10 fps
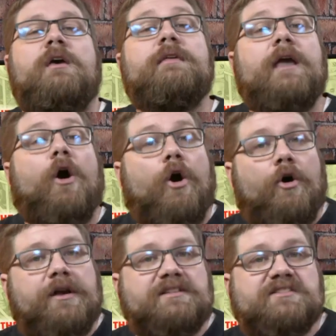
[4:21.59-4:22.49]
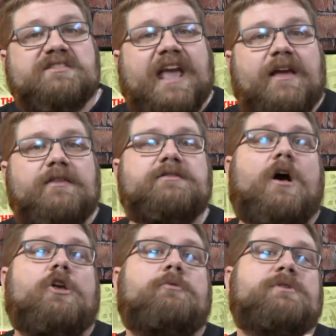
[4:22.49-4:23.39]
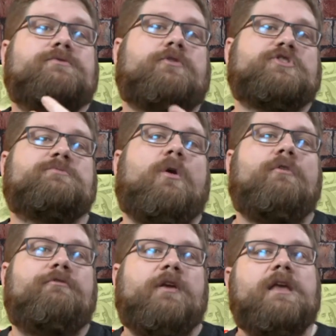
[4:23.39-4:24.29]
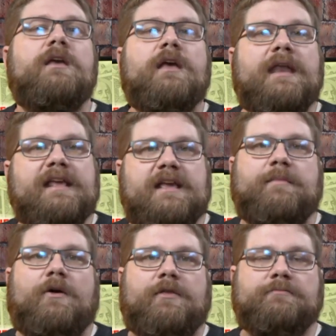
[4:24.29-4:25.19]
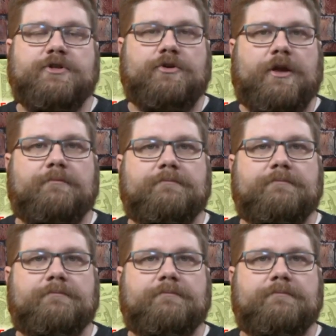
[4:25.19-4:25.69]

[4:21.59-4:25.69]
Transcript: They all can scan the documents for a small fee and email them to you.